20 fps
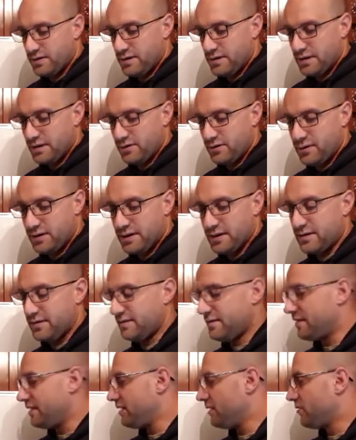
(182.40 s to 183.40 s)
here we can
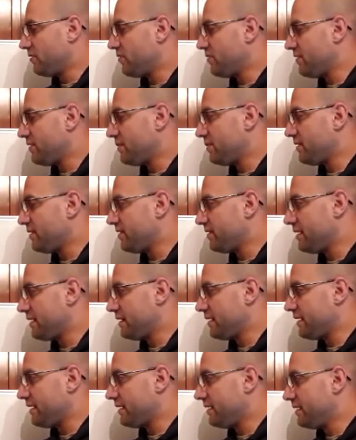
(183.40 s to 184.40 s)
think to some extent
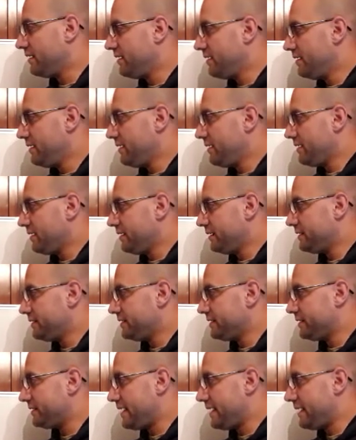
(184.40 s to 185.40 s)
like
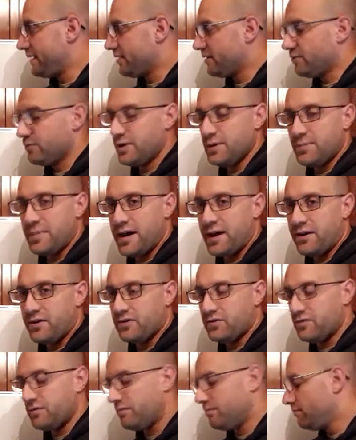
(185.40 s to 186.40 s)
isostatic
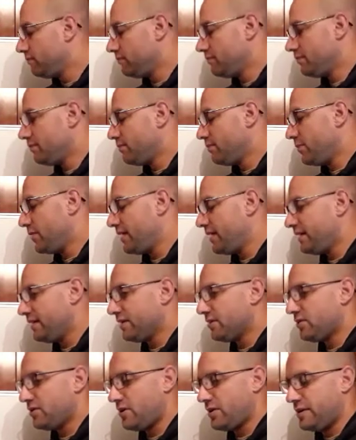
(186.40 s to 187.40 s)
rebound, plate
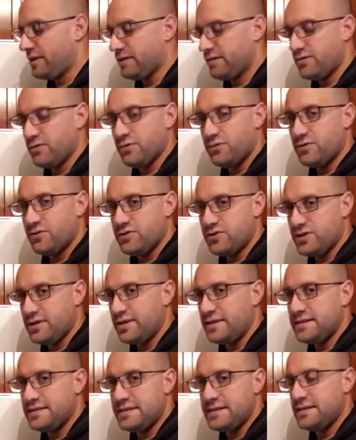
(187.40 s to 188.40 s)
tectonics,
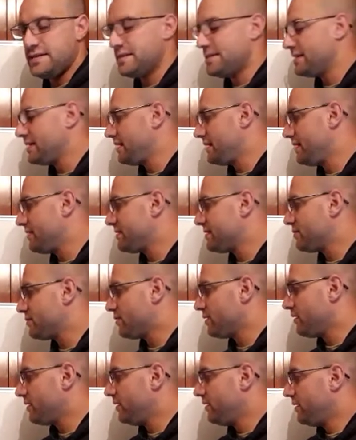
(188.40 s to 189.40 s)
orogenesis, and so
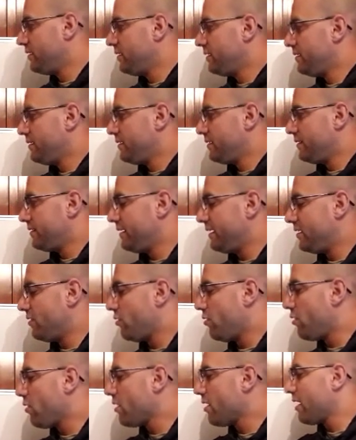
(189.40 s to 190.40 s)
on, that
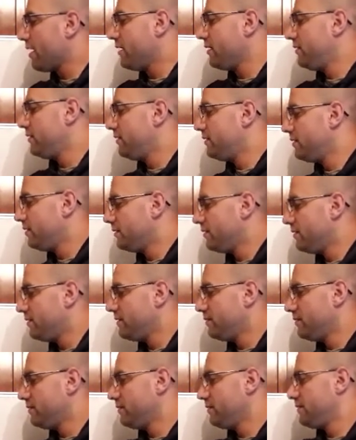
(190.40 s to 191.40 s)
are
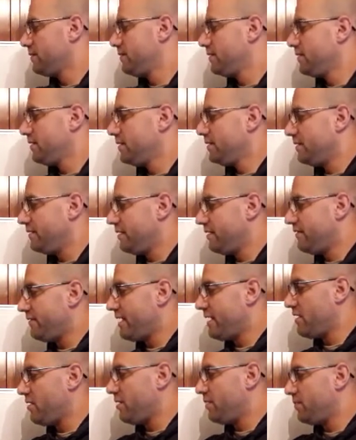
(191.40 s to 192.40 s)

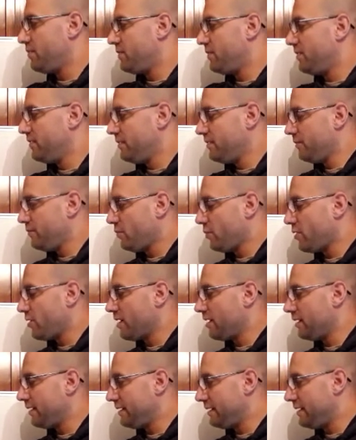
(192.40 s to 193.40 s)
developed
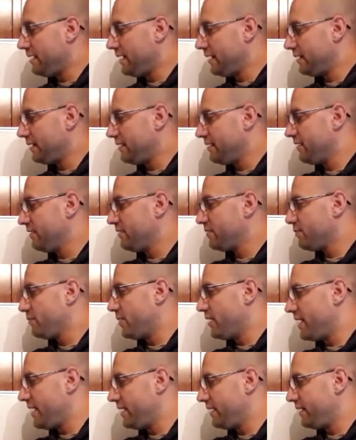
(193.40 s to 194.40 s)
partly at least
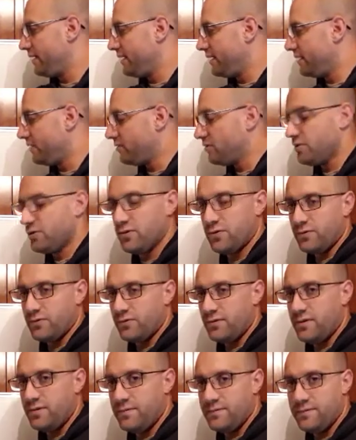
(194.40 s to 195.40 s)
by the internal
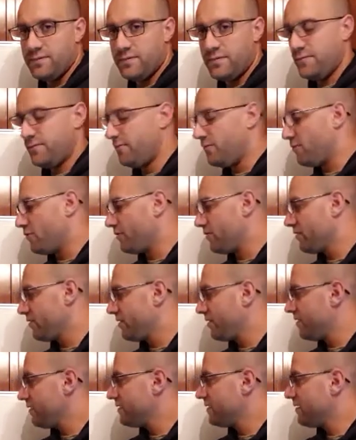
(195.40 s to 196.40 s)

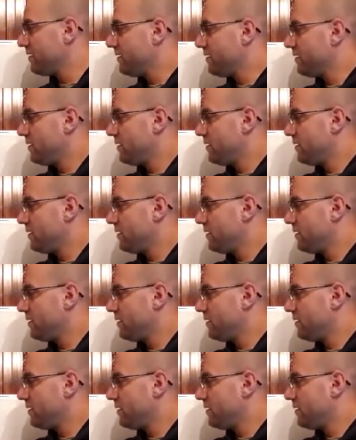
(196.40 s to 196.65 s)
forces,